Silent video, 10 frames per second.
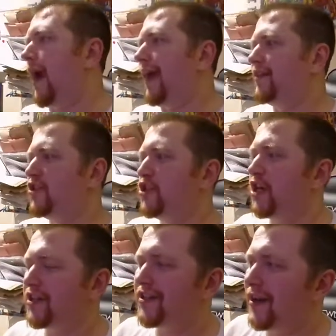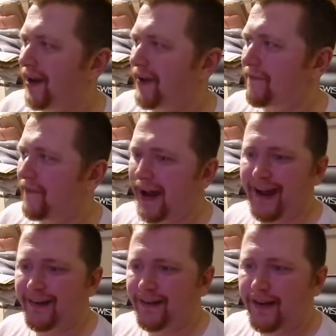and just like
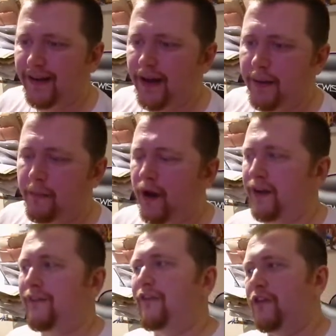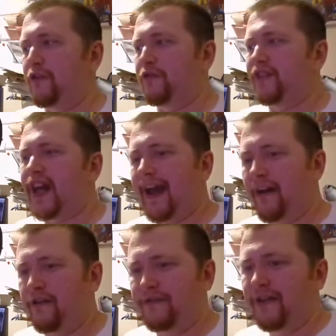that, mind food
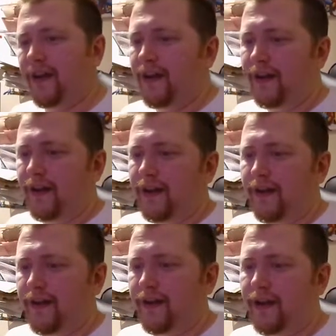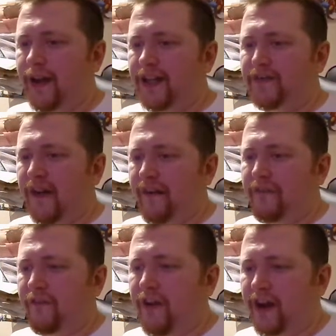down. Is that
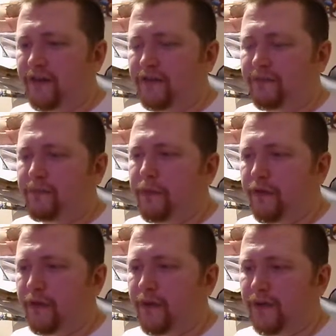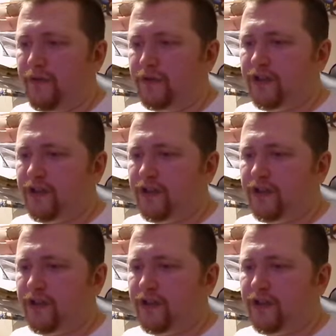the final Pokemon of your